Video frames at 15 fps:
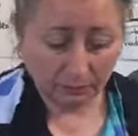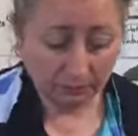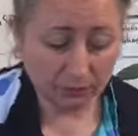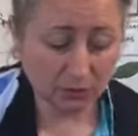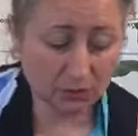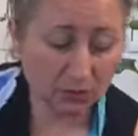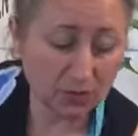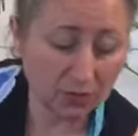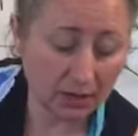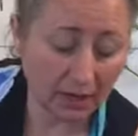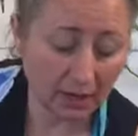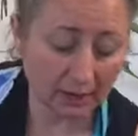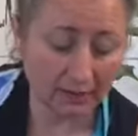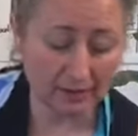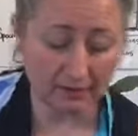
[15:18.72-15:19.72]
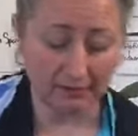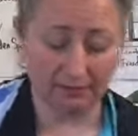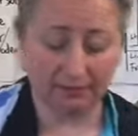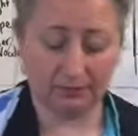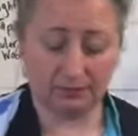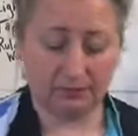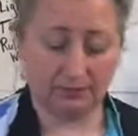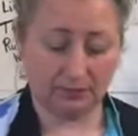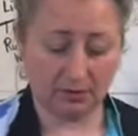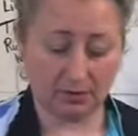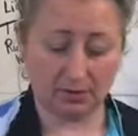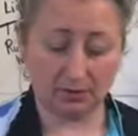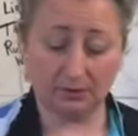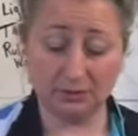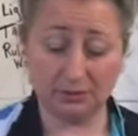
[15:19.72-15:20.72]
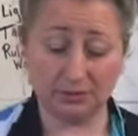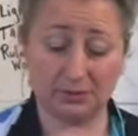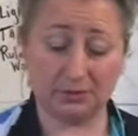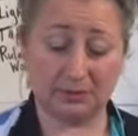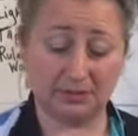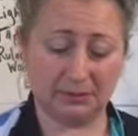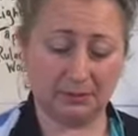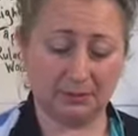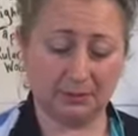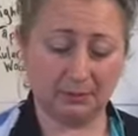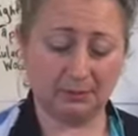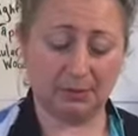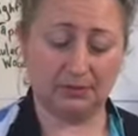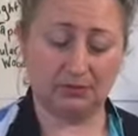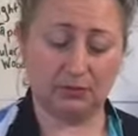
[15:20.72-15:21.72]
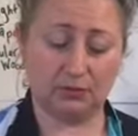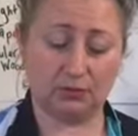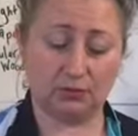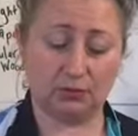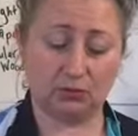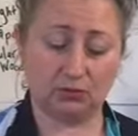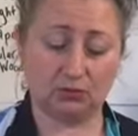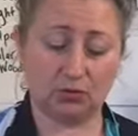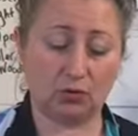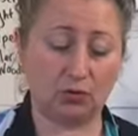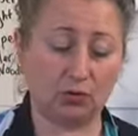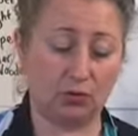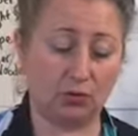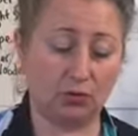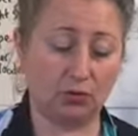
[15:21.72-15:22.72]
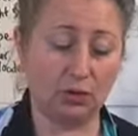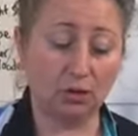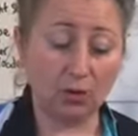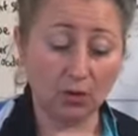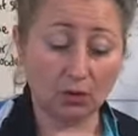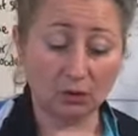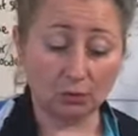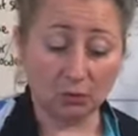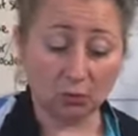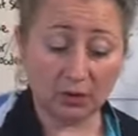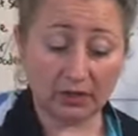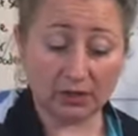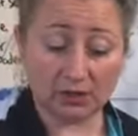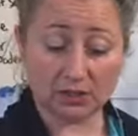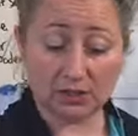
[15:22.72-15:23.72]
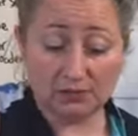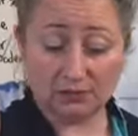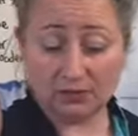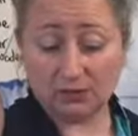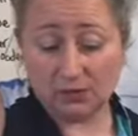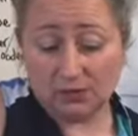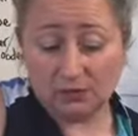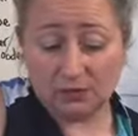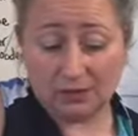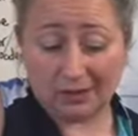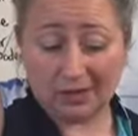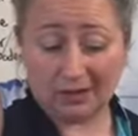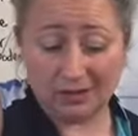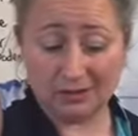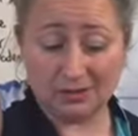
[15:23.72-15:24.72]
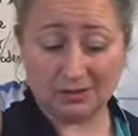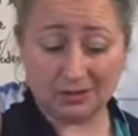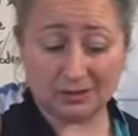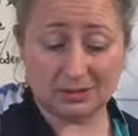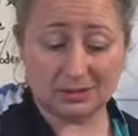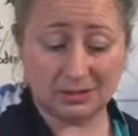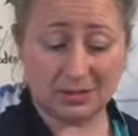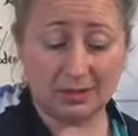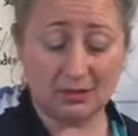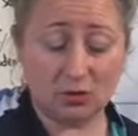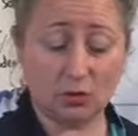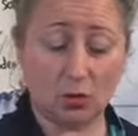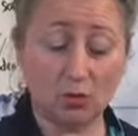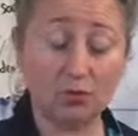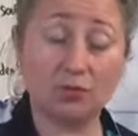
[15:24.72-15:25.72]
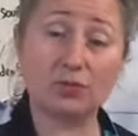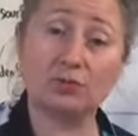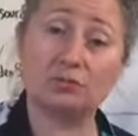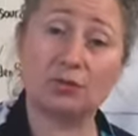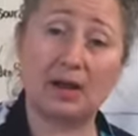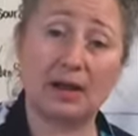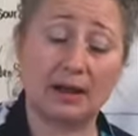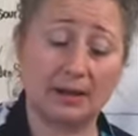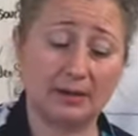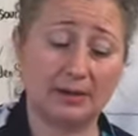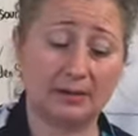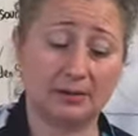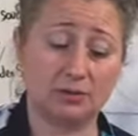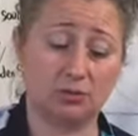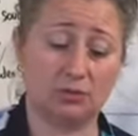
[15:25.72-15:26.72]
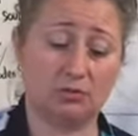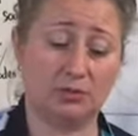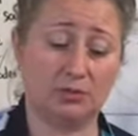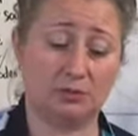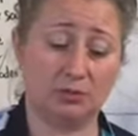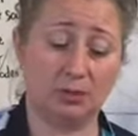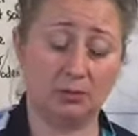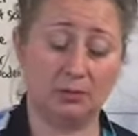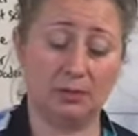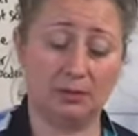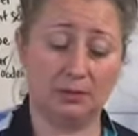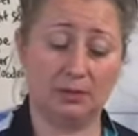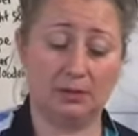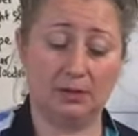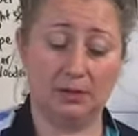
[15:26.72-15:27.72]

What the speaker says: So you kind of are losing a little bit of your control, which if you kind of just go for the ride and enjoy the moment,